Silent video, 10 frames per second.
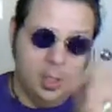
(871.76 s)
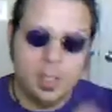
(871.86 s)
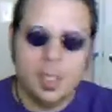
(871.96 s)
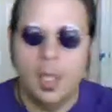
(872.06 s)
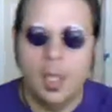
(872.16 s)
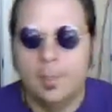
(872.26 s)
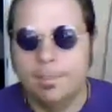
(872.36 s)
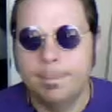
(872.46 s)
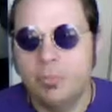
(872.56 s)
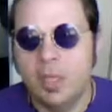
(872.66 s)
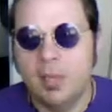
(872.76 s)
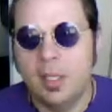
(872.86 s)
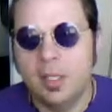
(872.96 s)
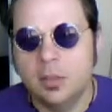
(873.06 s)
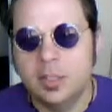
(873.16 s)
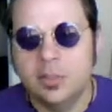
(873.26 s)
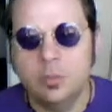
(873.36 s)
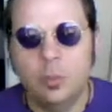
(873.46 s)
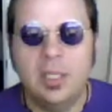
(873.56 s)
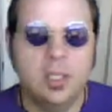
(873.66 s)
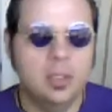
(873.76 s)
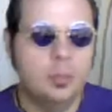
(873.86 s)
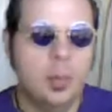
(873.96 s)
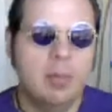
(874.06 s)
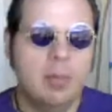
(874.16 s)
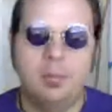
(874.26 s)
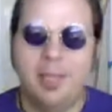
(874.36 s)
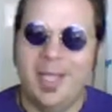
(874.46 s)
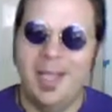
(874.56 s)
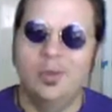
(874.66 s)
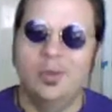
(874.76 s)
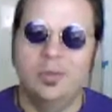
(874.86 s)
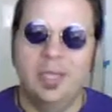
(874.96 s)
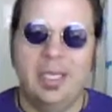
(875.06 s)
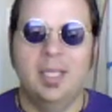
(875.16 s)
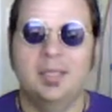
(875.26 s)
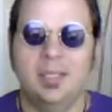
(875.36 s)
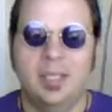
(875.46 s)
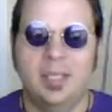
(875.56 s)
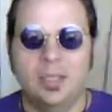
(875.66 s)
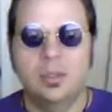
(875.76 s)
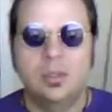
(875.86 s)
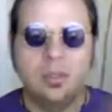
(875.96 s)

And then next weekend I'll probably be out at ACL.